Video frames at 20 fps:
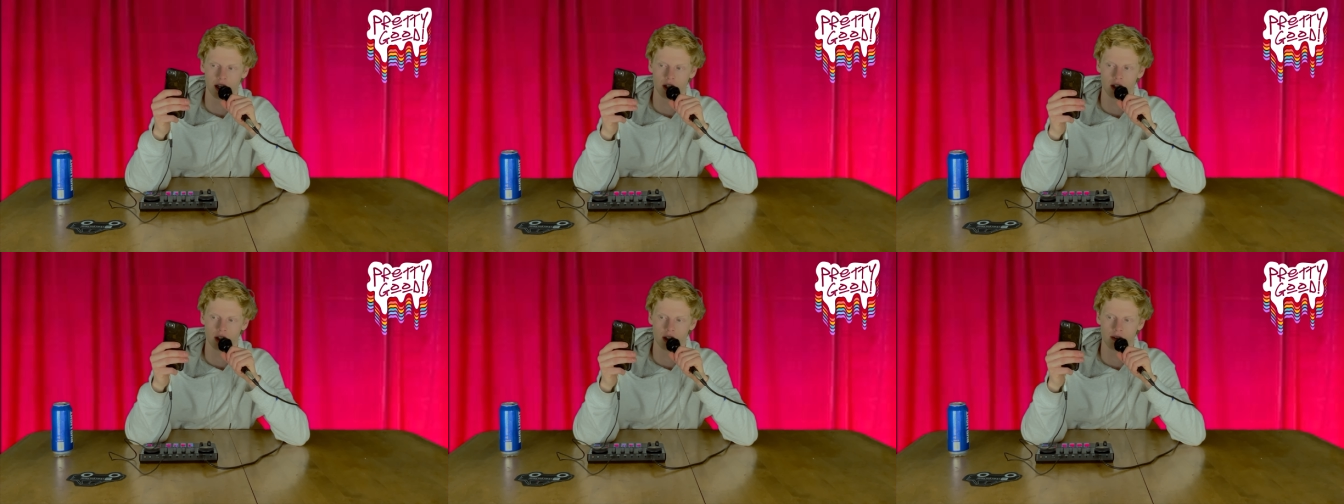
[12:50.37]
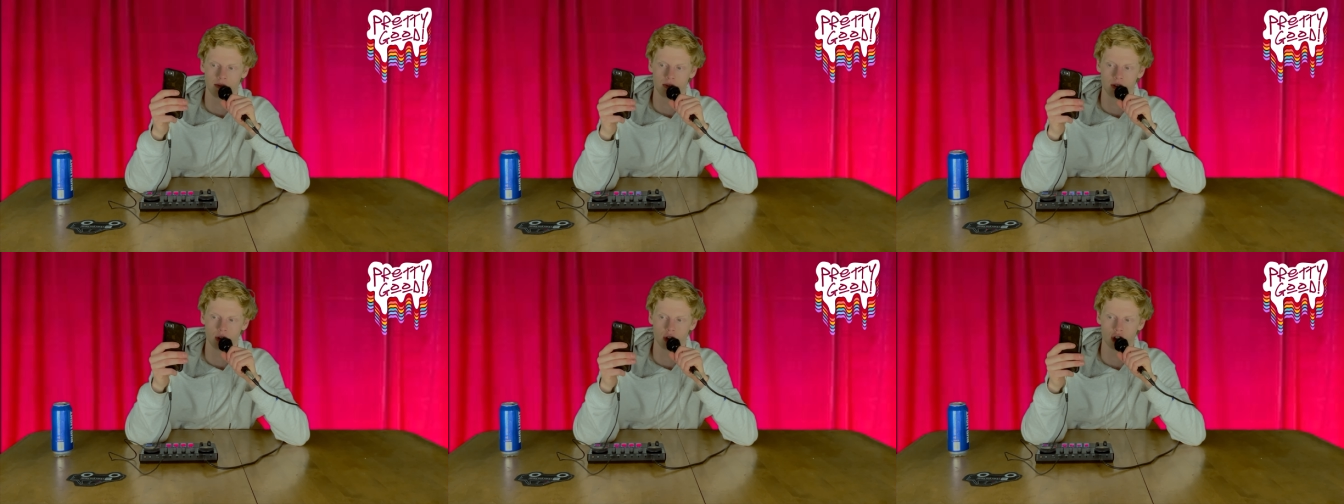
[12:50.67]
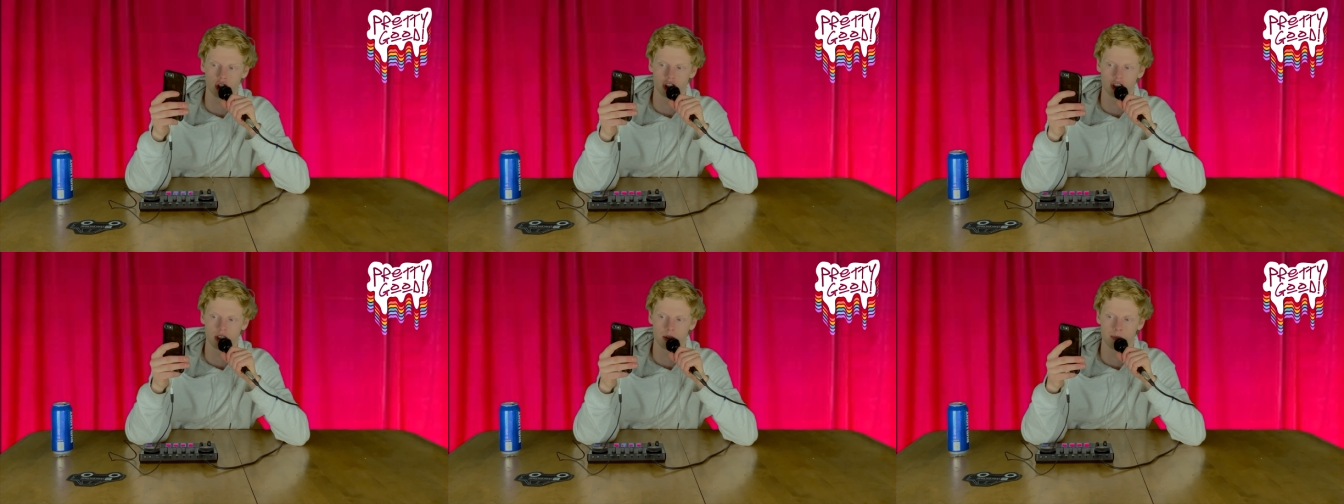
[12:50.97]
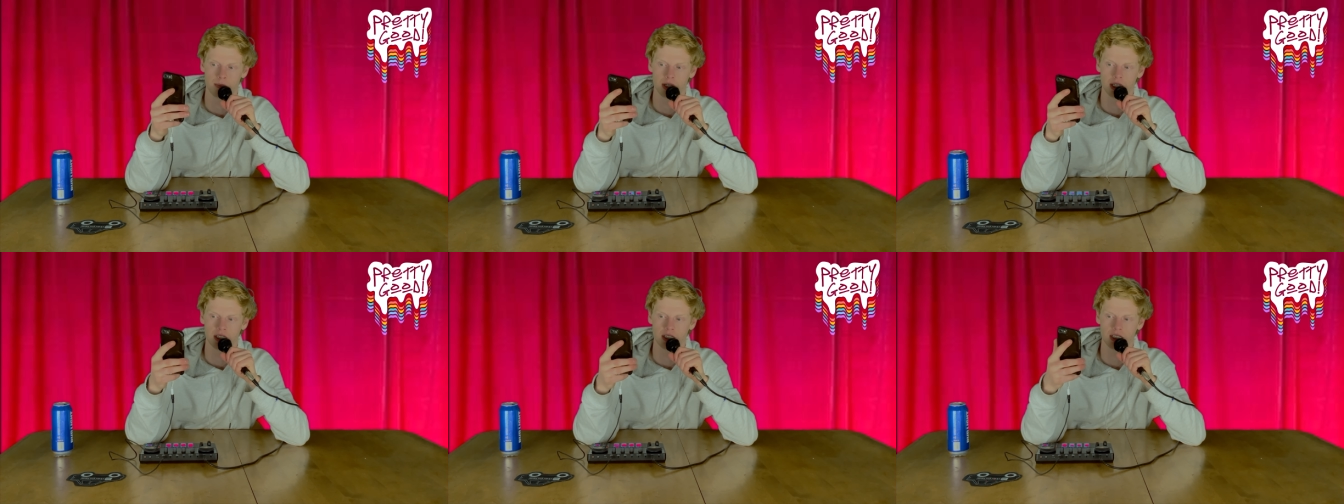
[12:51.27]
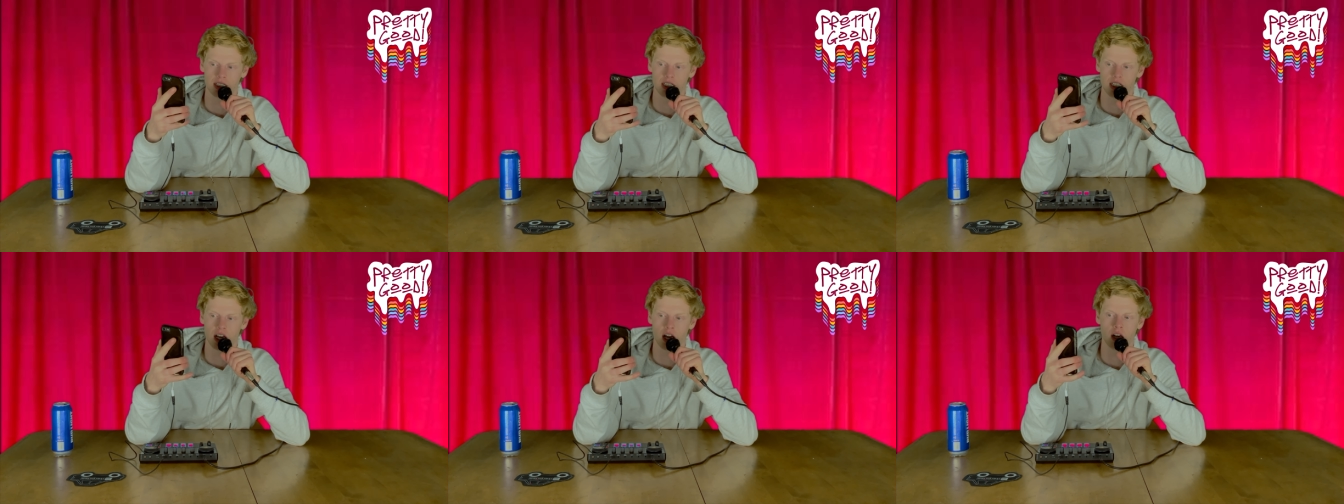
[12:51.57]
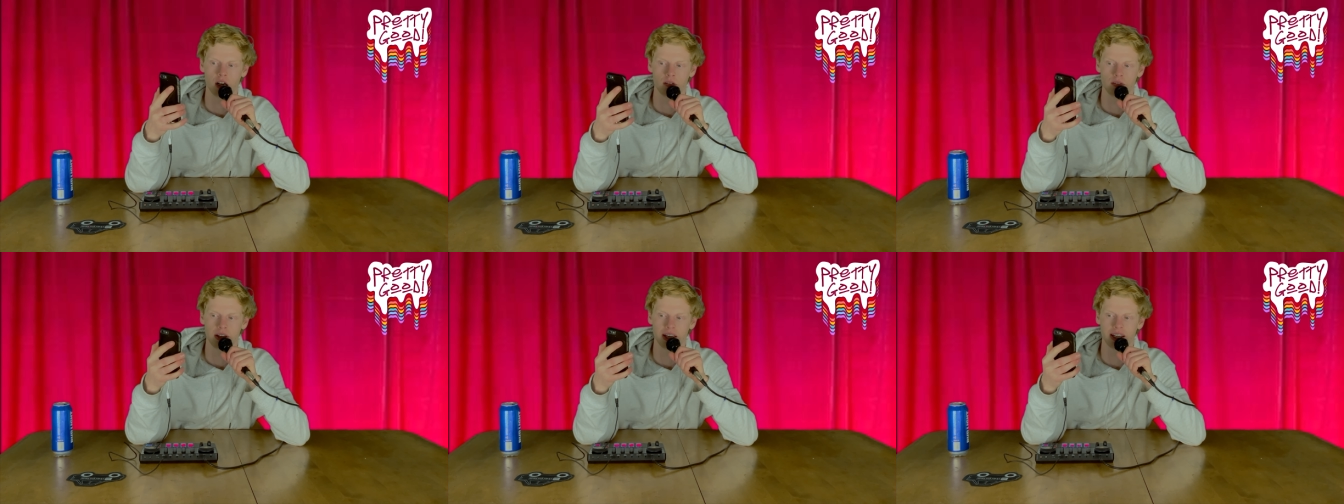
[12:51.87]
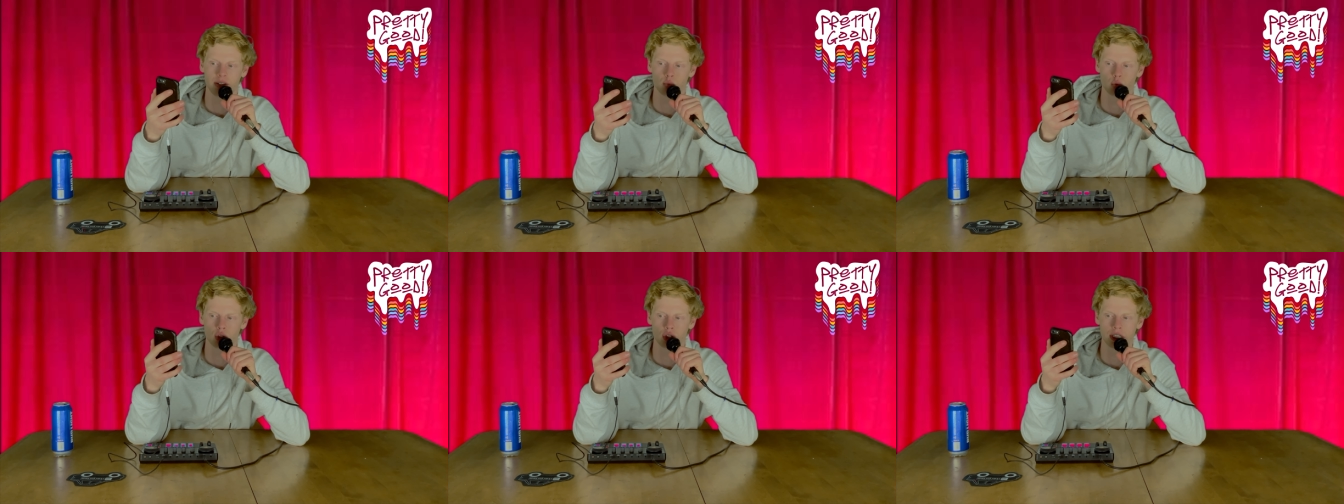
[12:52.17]
to the future stability of a
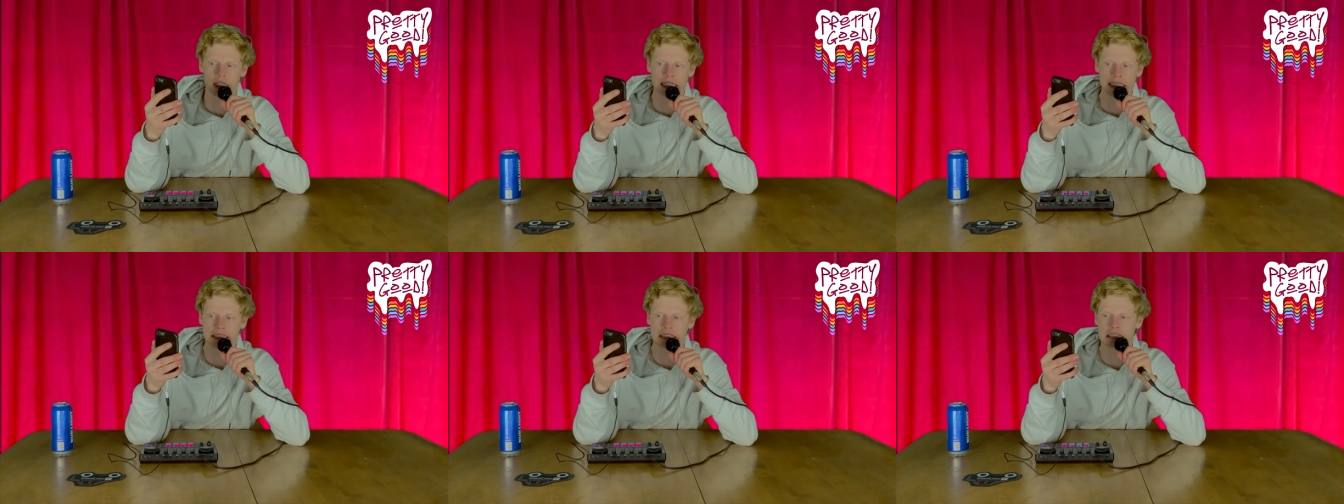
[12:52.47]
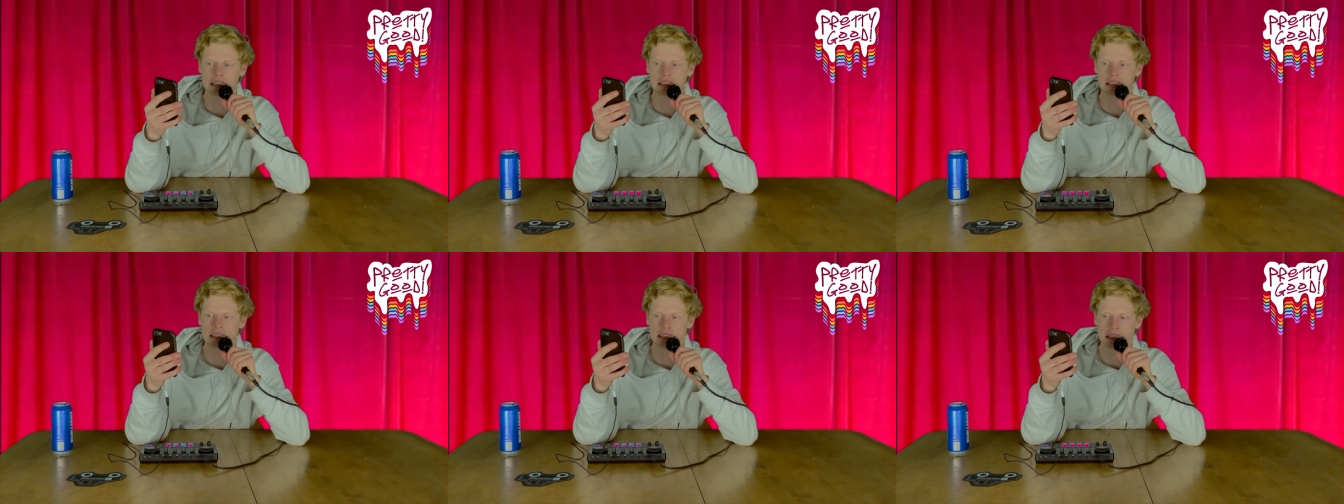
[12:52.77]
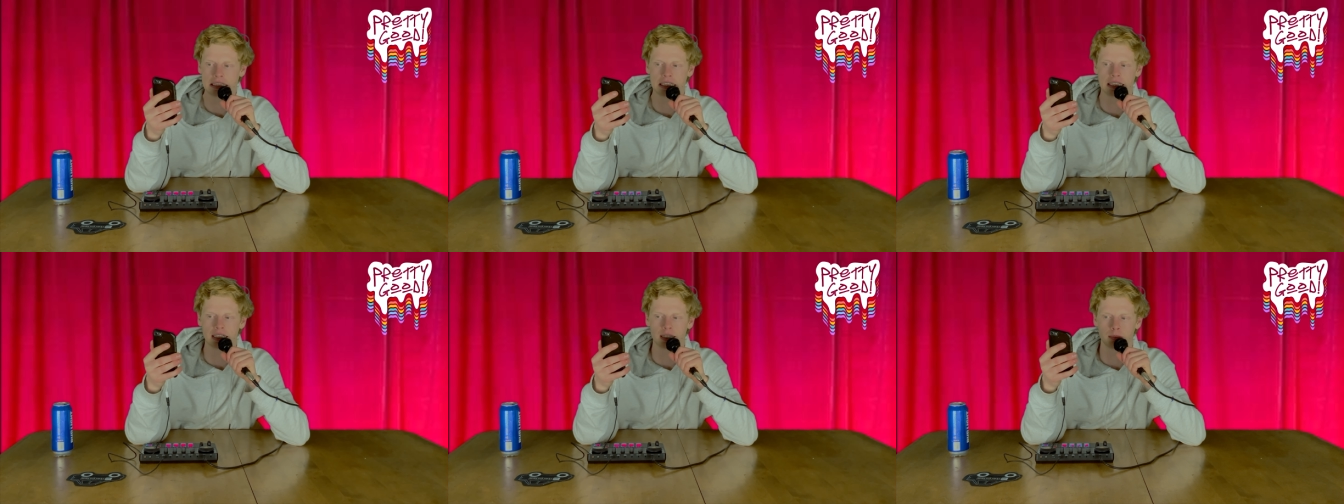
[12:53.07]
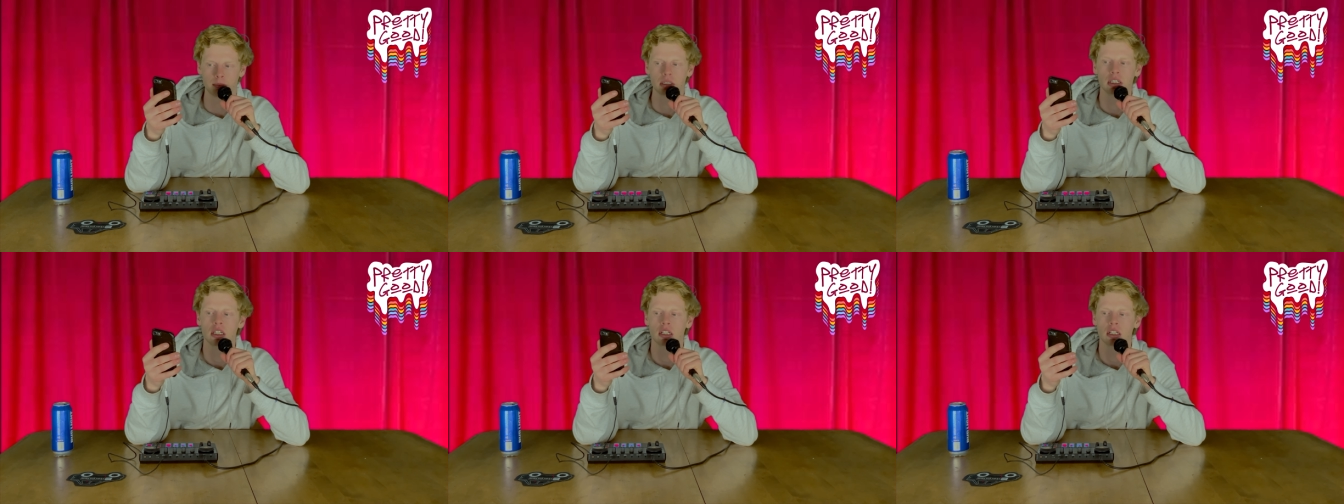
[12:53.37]
relationship.